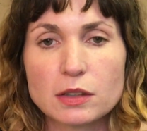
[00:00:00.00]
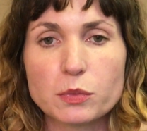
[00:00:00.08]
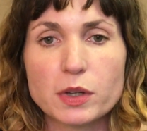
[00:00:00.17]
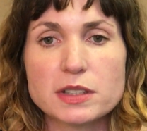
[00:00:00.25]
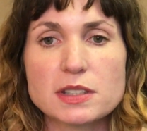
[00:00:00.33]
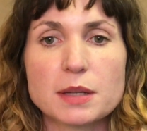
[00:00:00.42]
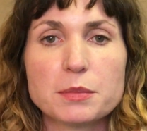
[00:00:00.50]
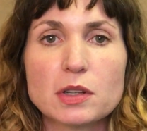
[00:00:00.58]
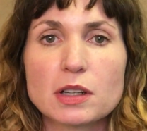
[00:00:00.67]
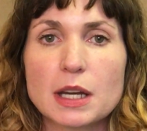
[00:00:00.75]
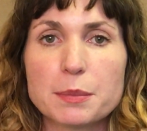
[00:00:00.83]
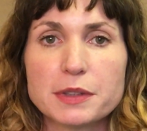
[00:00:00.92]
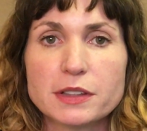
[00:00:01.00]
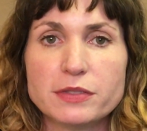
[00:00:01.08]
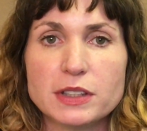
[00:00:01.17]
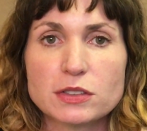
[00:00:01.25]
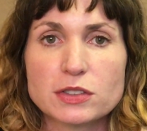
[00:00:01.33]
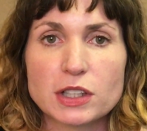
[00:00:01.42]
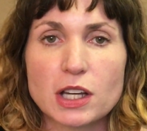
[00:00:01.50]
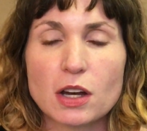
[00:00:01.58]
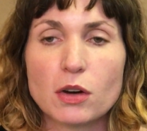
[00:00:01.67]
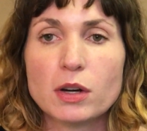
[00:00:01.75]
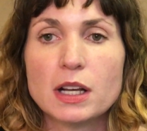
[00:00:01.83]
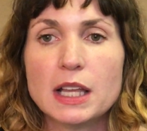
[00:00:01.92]
One summer a couple of years
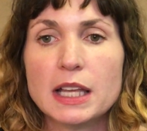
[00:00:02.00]
ago,